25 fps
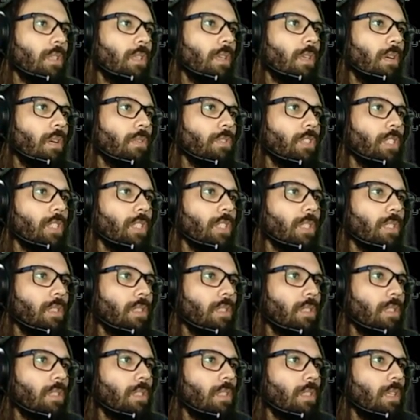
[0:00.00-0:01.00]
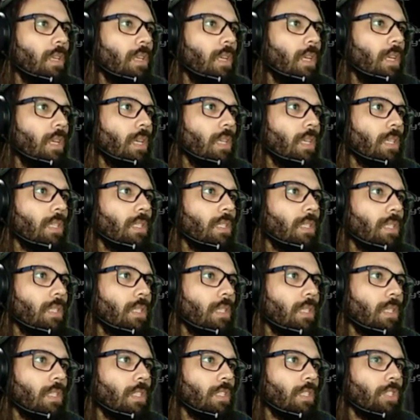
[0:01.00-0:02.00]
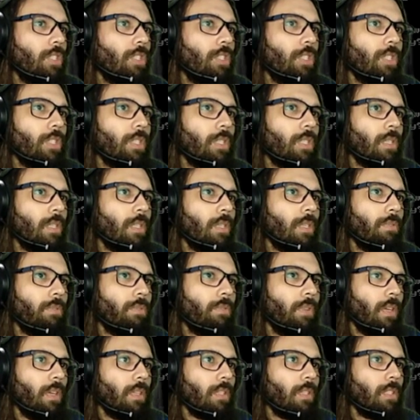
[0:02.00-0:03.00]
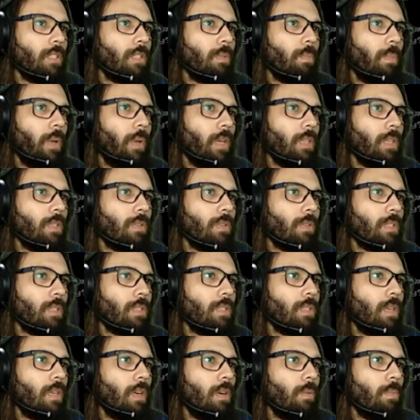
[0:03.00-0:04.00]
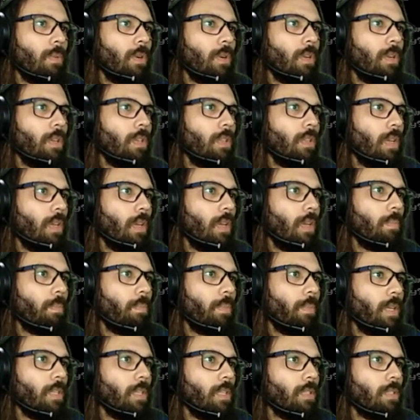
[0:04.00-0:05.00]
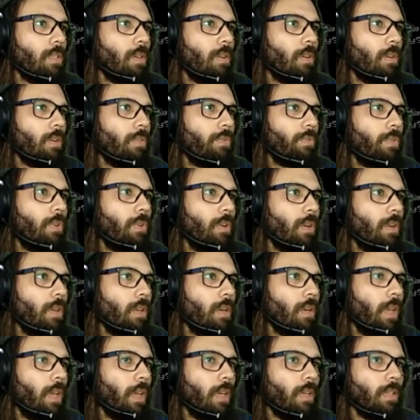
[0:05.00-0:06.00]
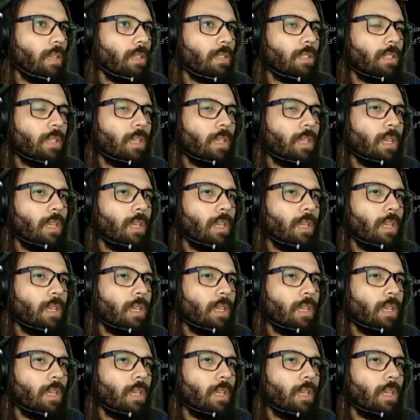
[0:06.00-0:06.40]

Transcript: of just such an event, based on a ceremony taking place on a foreign land.